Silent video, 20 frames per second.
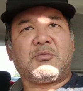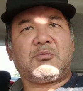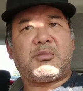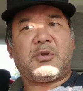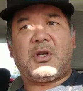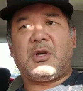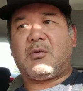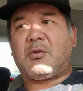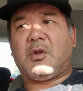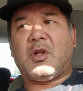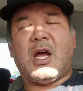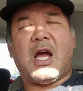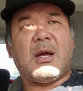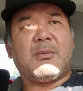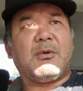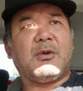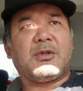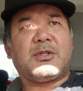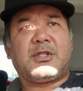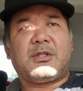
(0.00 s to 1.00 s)
pretty
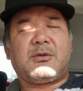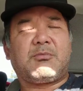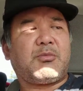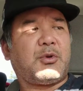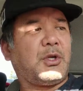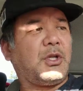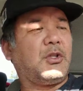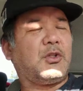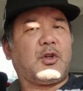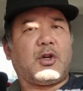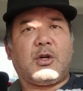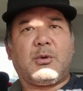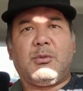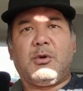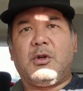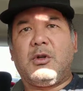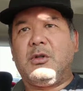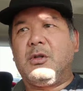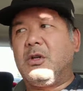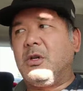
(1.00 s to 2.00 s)
reliable, pretty
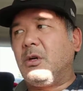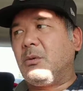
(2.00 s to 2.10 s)
durable,